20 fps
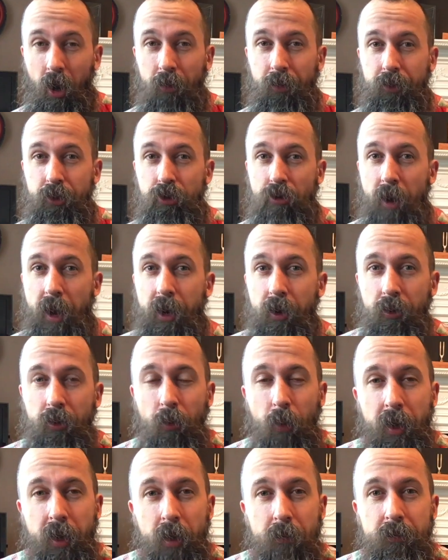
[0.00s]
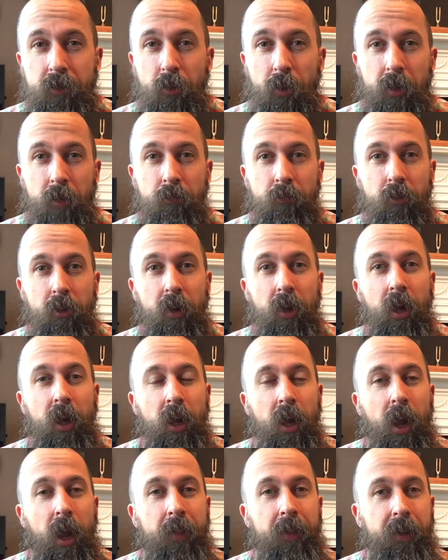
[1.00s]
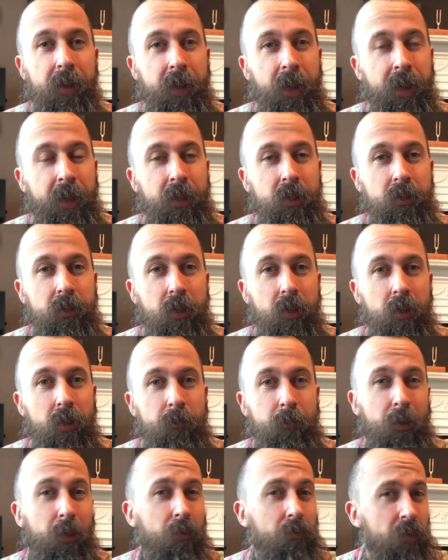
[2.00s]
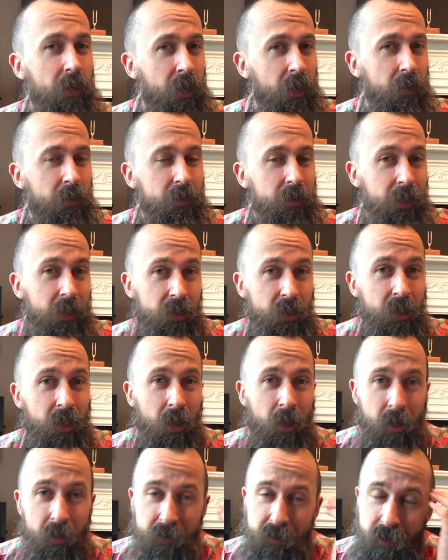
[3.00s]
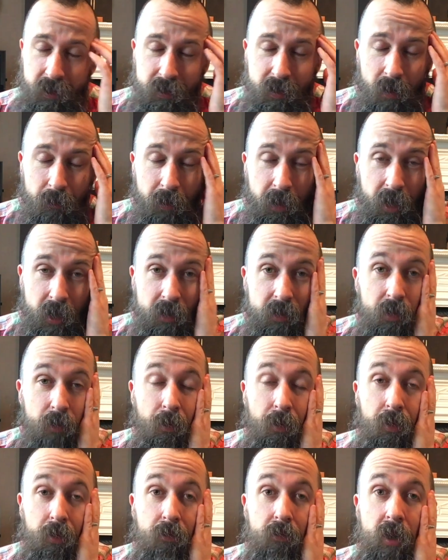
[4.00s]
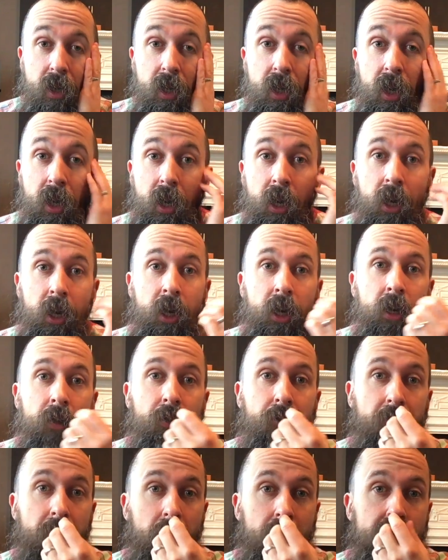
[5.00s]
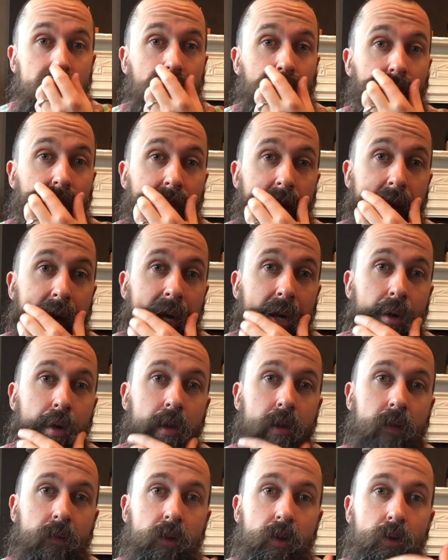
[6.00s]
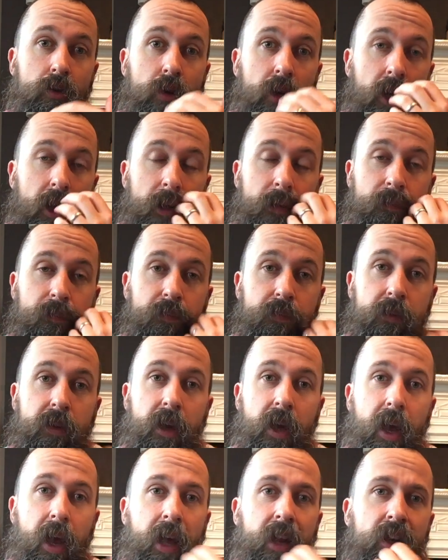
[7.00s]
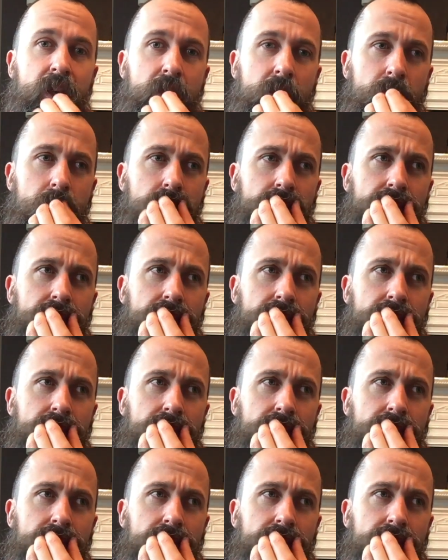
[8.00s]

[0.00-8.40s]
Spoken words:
the train on the way up to Edinburgh, and then I had my 3 teaching classes up there, so three lots of 3 hours of talking and